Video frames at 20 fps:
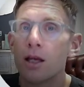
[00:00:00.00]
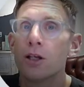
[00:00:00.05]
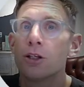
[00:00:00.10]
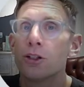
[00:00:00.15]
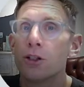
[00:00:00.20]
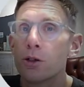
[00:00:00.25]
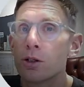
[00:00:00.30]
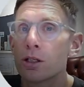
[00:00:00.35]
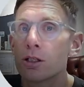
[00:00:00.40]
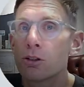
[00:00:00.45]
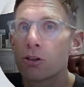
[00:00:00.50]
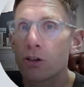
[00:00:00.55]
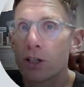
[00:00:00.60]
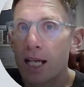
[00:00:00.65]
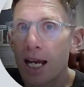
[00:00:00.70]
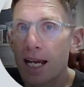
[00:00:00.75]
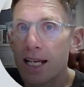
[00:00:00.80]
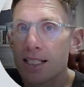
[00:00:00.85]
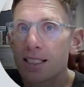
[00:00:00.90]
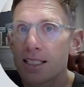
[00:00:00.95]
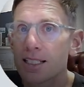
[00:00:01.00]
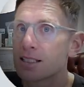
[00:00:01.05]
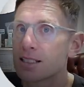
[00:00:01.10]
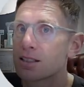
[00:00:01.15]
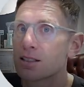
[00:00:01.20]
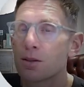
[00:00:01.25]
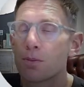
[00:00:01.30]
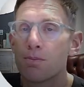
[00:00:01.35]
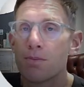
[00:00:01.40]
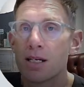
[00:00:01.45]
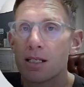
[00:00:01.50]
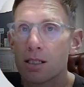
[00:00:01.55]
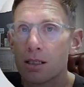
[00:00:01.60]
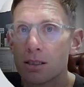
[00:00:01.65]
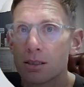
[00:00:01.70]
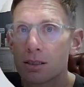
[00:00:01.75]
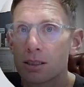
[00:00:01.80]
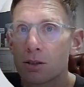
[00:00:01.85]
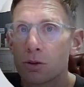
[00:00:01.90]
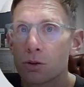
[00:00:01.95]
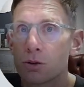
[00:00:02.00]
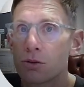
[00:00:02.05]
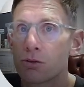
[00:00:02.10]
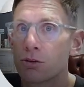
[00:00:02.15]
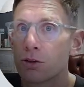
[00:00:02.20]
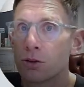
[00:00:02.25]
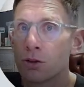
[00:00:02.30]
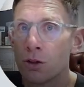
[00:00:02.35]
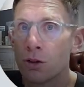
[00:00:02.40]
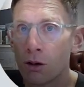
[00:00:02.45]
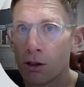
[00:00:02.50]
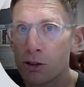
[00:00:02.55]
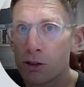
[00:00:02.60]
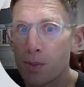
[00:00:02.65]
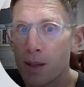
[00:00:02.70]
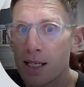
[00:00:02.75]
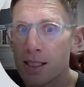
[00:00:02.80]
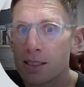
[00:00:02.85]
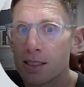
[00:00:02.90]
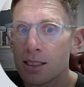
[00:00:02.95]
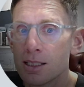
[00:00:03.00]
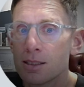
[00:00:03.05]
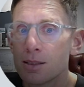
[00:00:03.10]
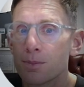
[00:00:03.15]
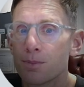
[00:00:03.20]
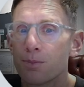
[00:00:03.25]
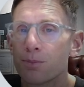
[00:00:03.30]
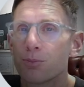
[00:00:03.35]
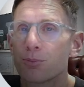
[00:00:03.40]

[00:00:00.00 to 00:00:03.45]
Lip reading: you can create and submit articles through knowledge bases,